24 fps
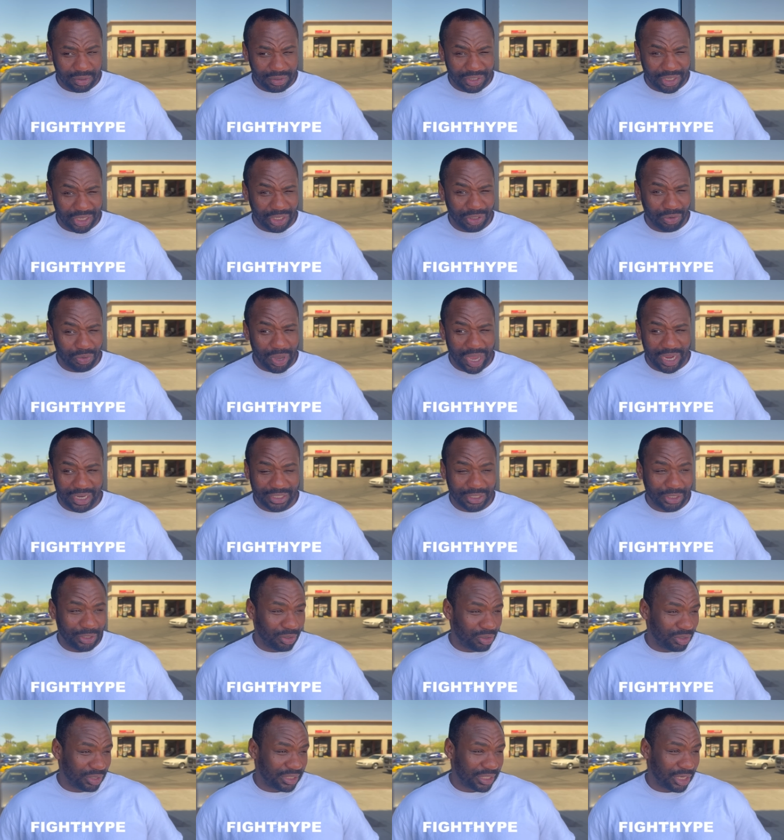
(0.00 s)
And you actually
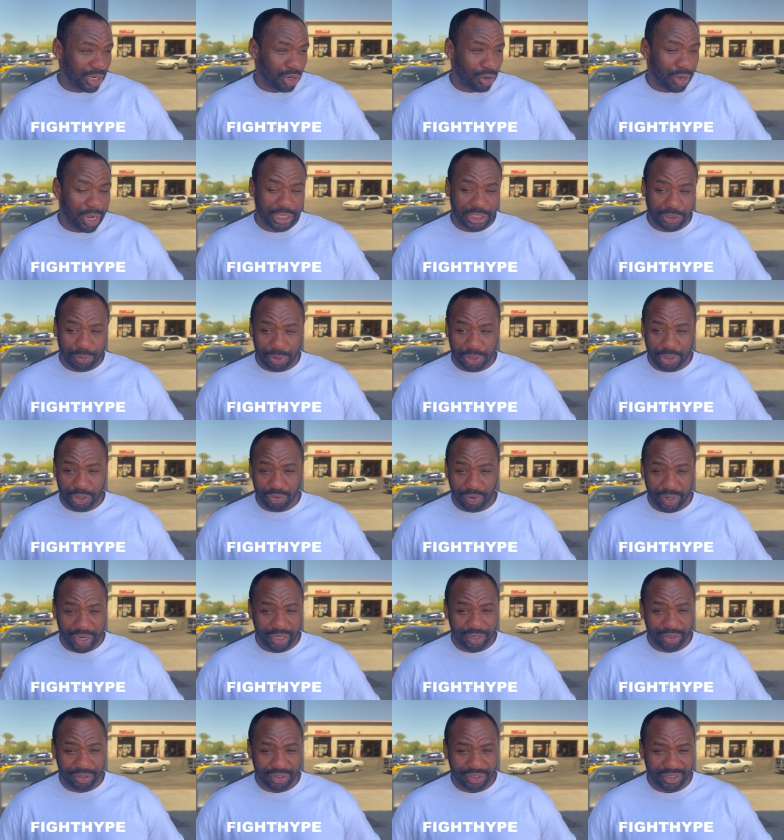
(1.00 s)
gonna say, "Oh, I switched
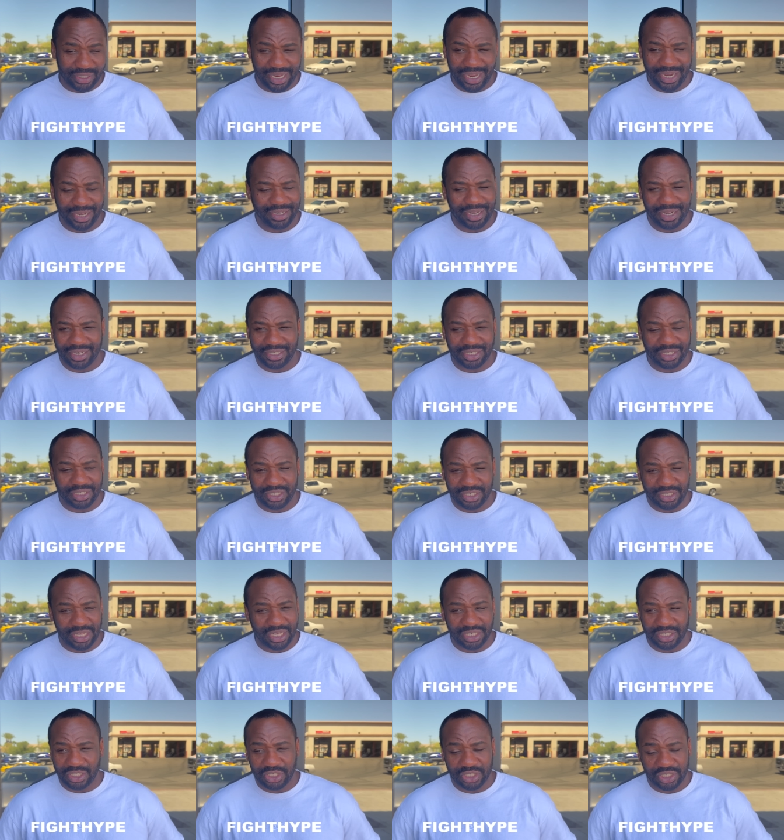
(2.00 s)
trainers." That that's a,
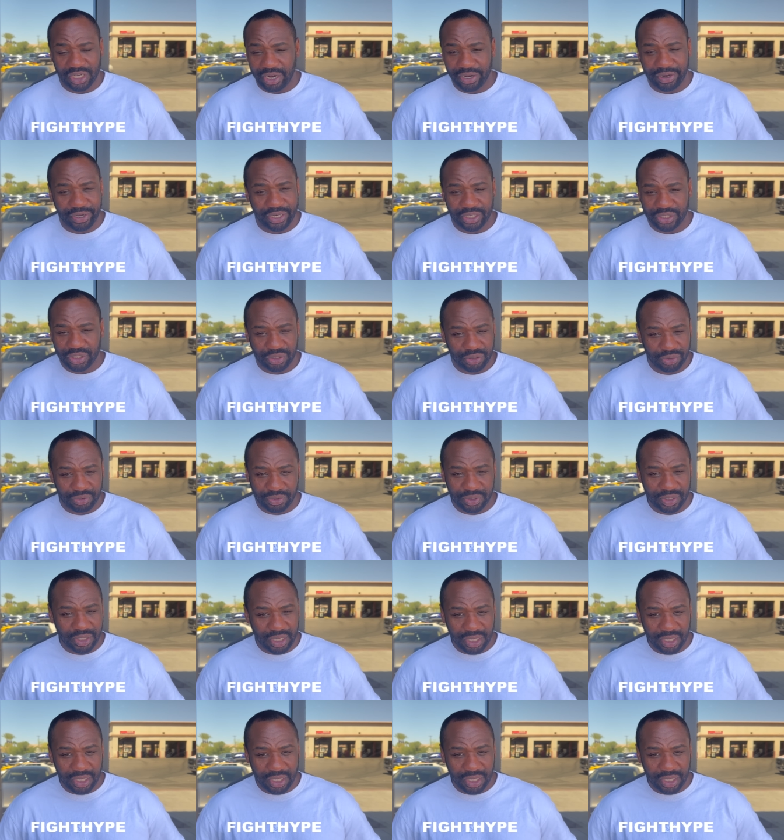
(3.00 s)
that's a sorry excuse.